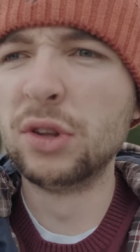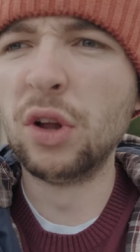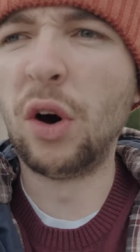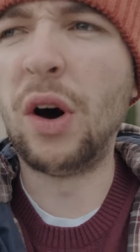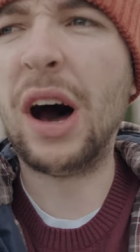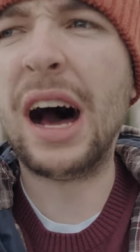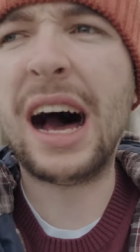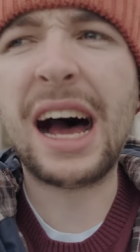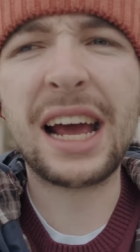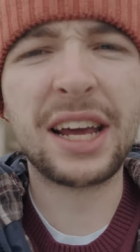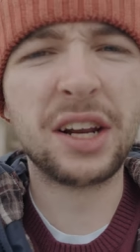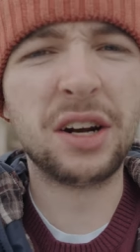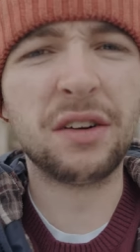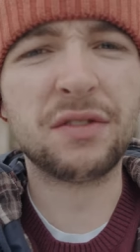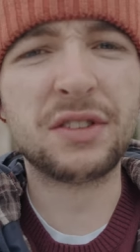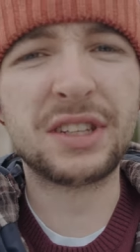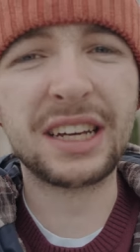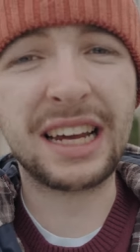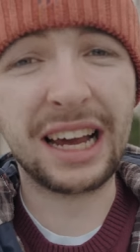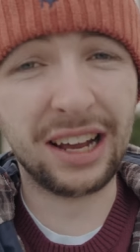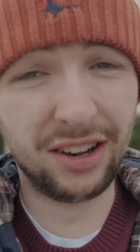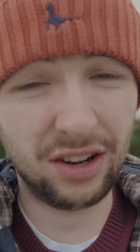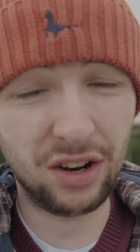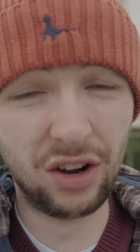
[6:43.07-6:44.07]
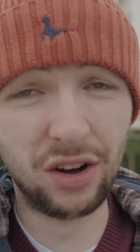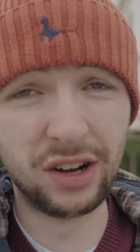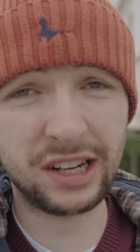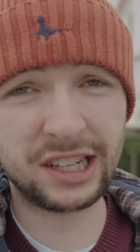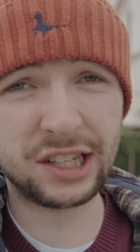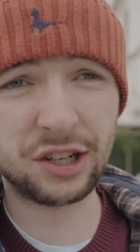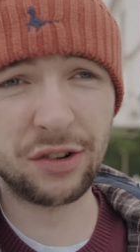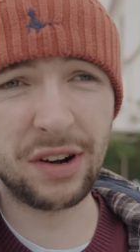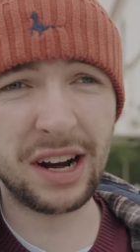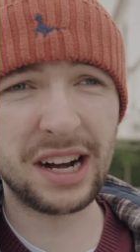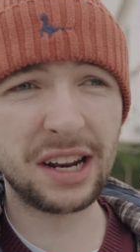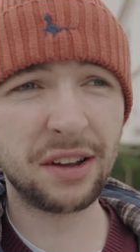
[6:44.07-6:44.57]
not high enough to get
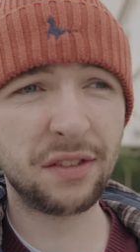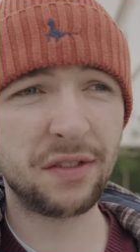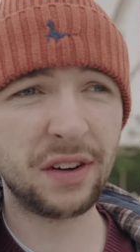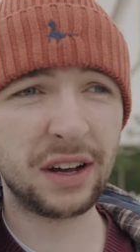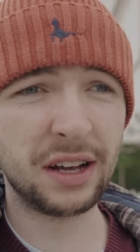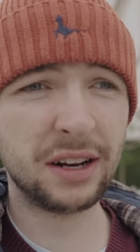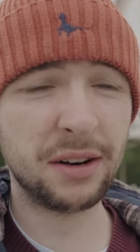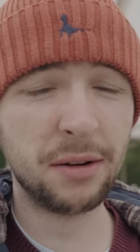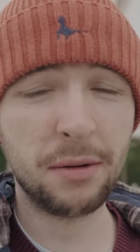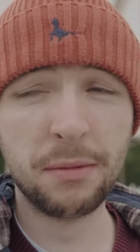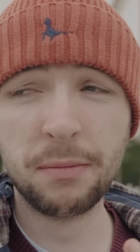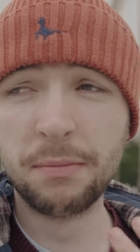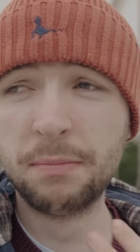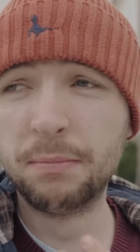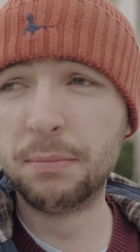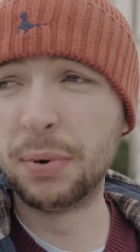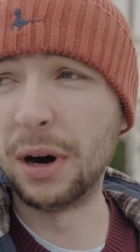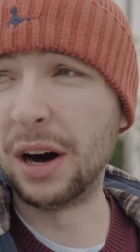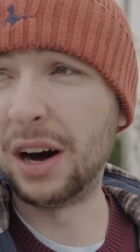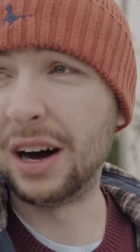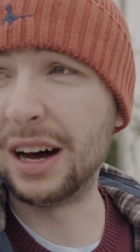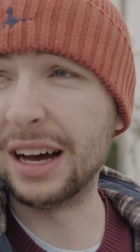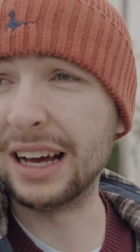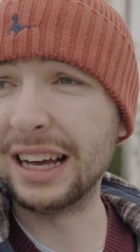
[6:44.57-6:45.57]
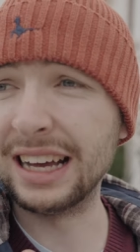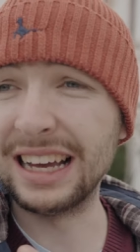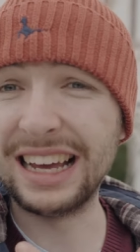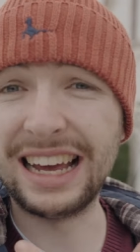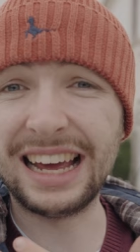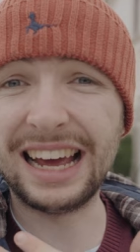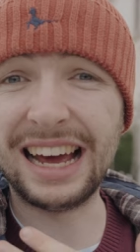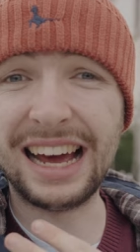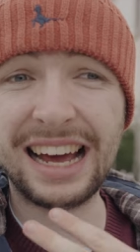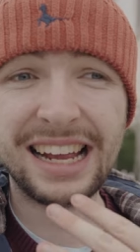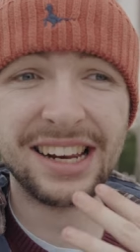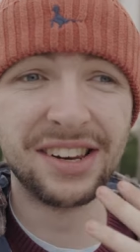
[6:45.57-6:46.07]
lost or anything, but
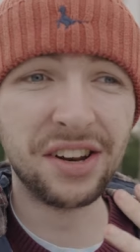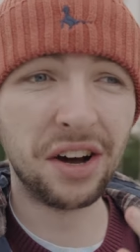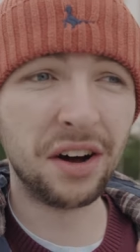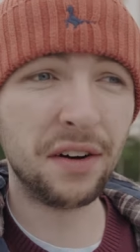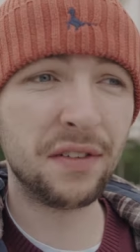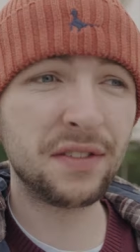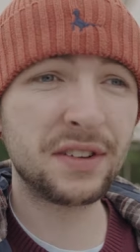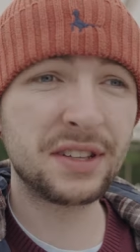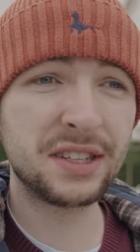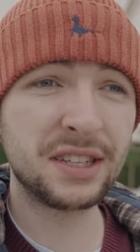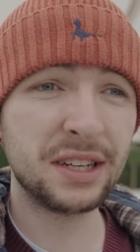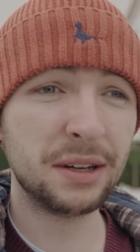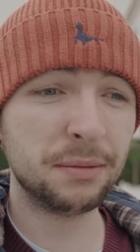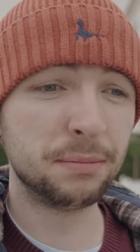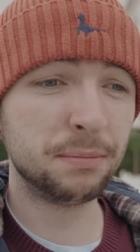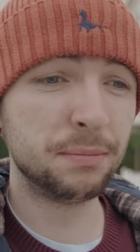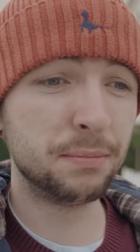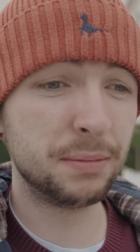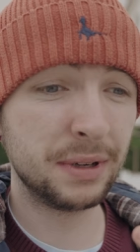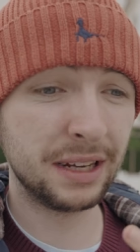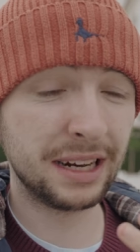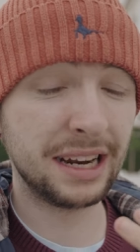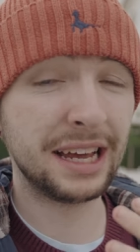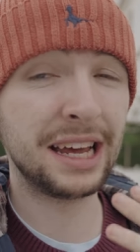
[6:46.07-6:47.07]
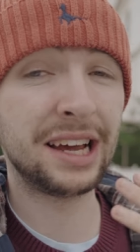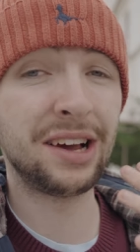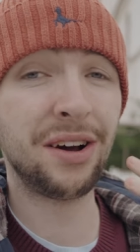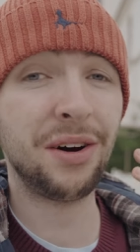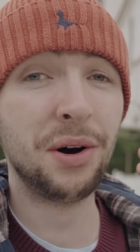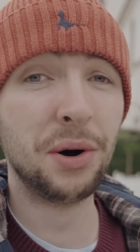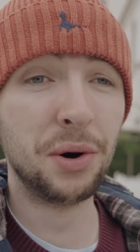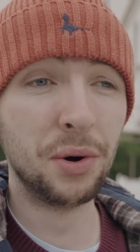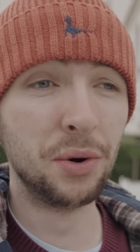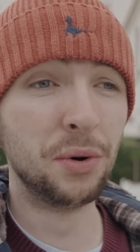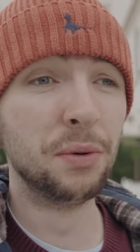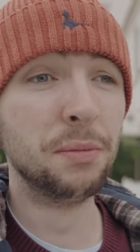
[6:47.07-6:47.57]
enough to be like,
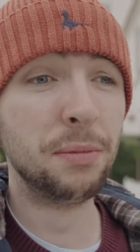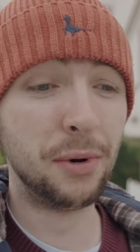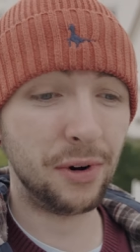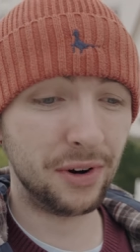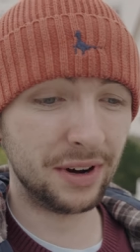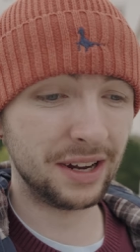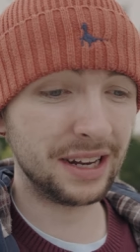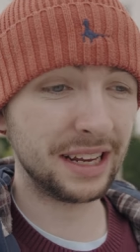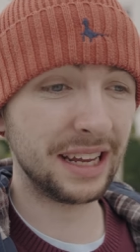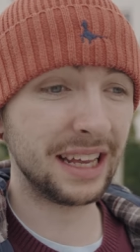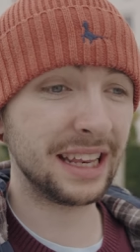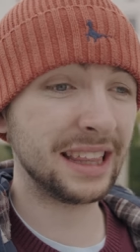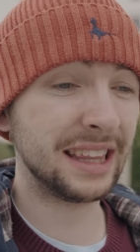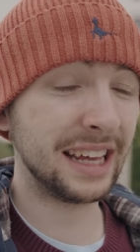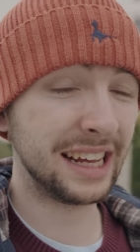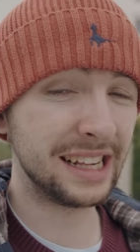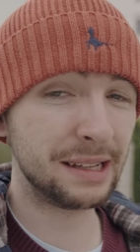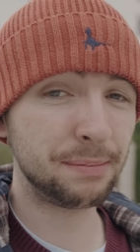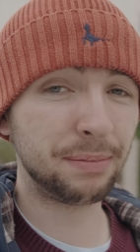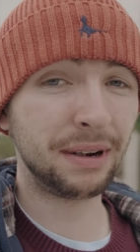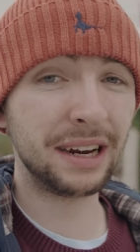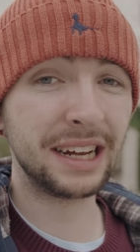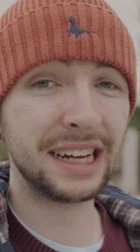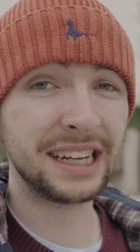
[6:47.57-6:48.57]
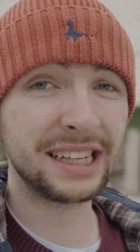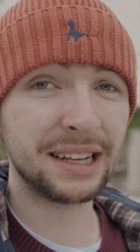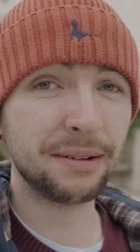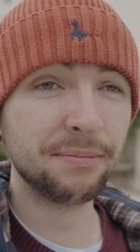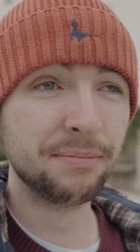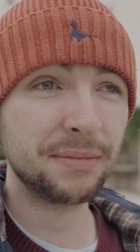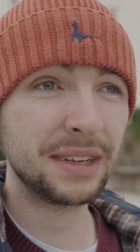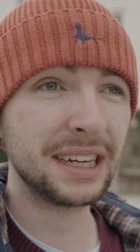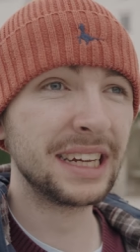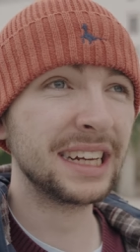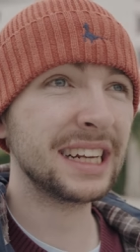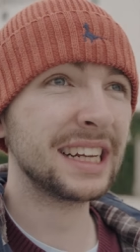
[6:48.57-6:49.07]
oh boy, this place
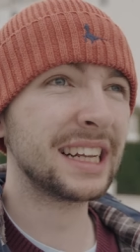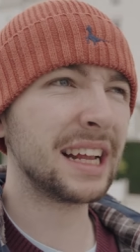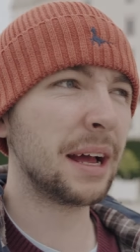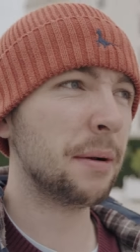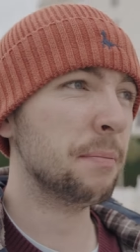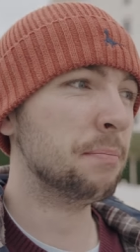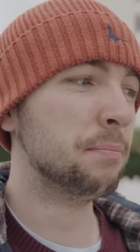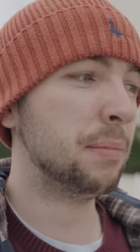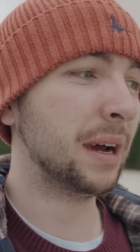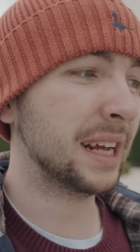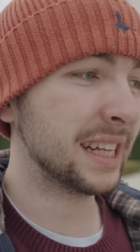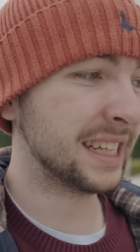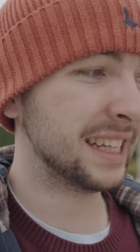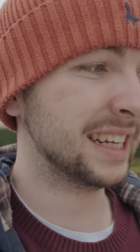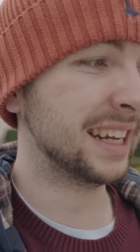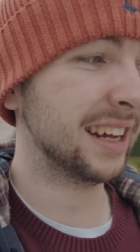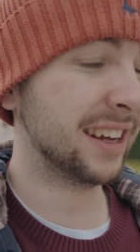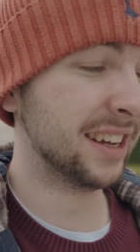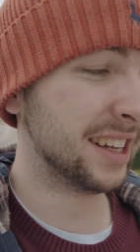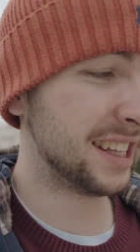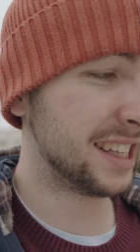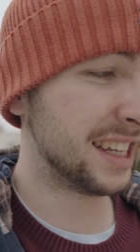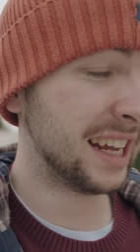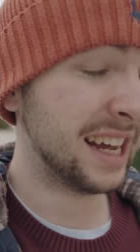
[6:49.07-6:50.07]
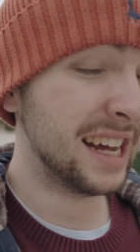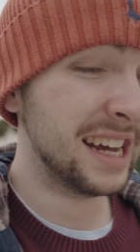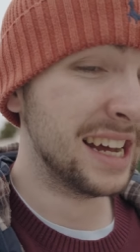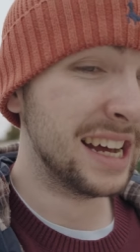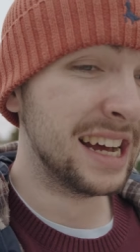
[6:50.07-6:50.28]
means business.